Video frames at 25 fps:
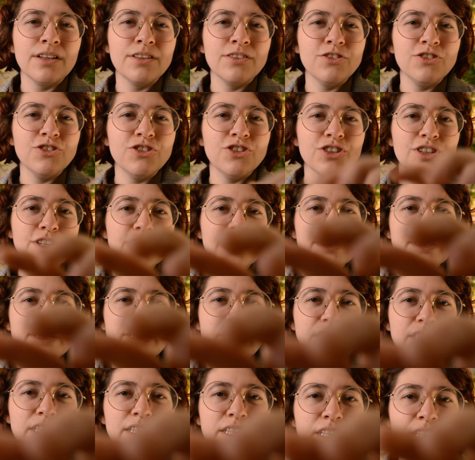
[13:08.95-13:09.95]
Just
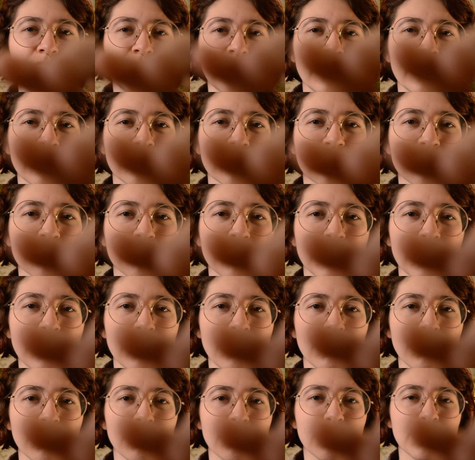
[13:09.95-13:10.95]
a little bit
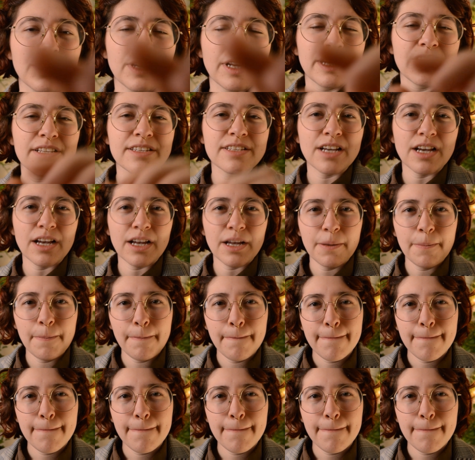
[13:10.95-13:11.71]
over at a time.